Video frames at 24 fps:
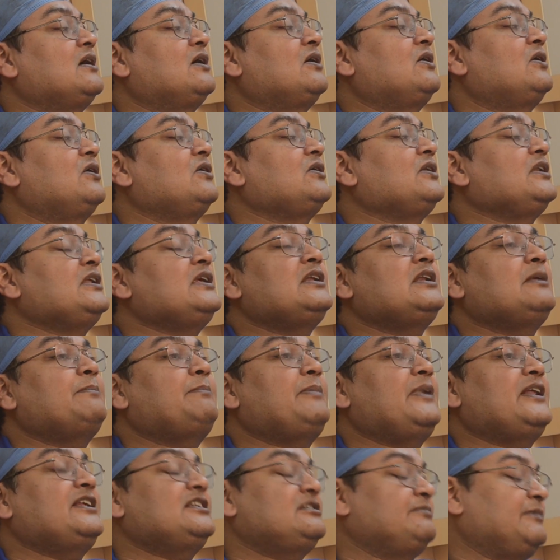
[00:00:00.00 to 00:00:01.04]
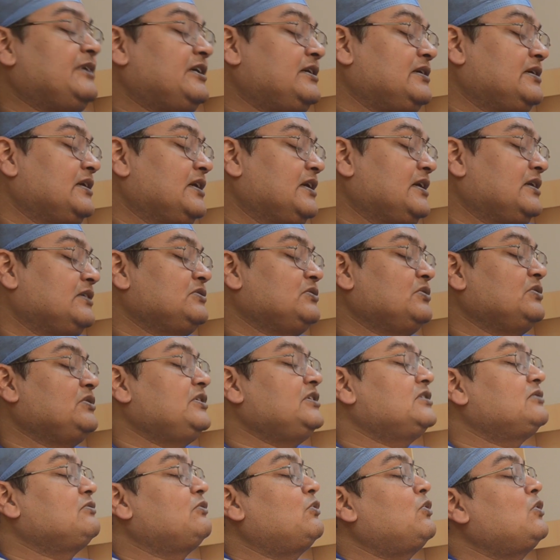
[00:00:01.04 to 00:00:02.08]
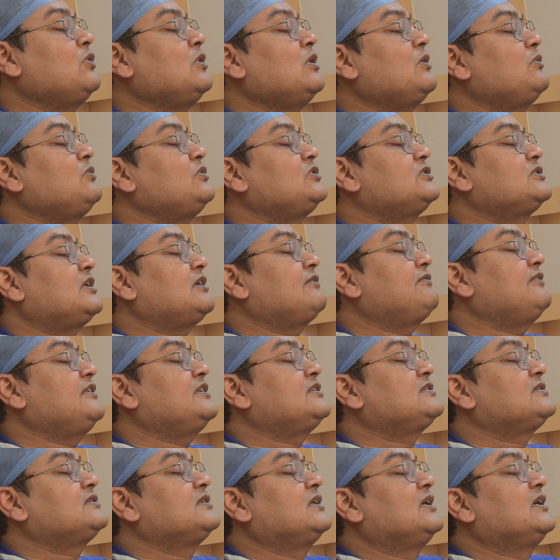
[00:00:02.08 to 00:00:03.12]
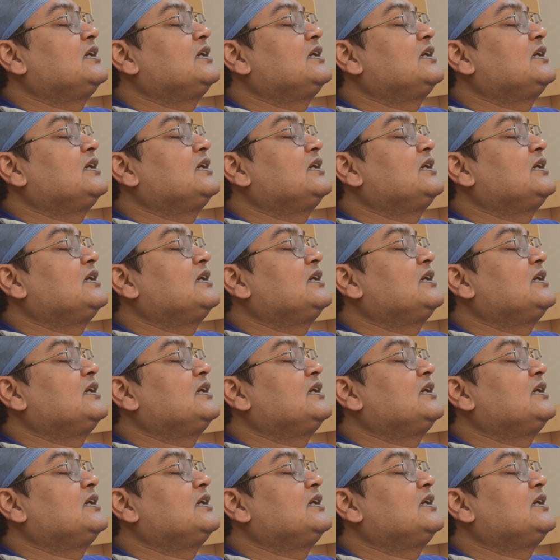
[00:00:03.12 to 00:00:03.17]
or knee replacement. So this worn out surface,